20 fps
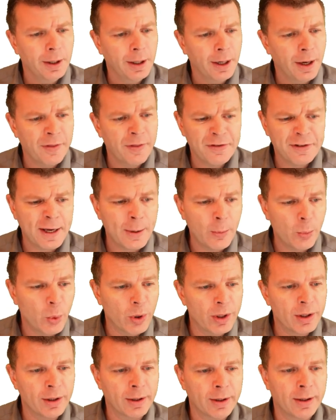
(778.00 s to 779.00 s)
In the same
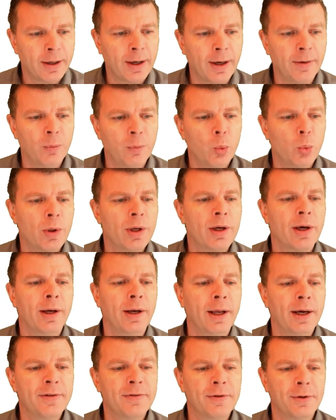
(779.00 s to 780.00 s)
way, we
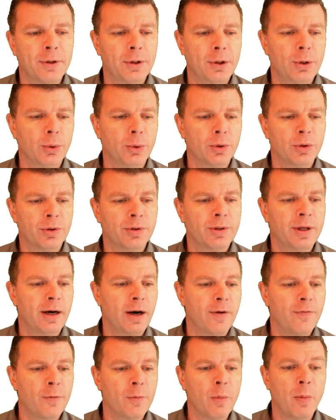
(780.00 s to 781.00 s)
can execute
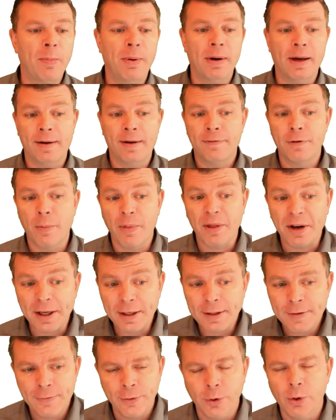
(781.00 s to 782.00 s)
Terraform apply from the
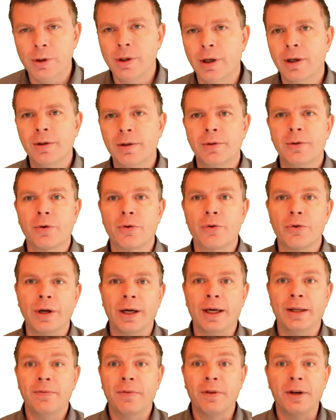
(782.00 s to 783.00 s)
test folder to
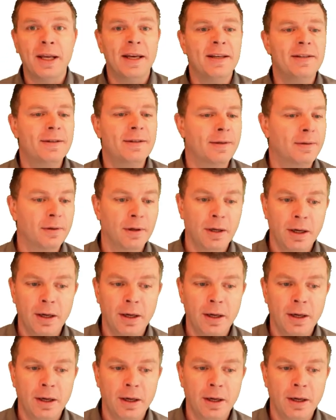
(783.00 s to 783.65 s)
create the test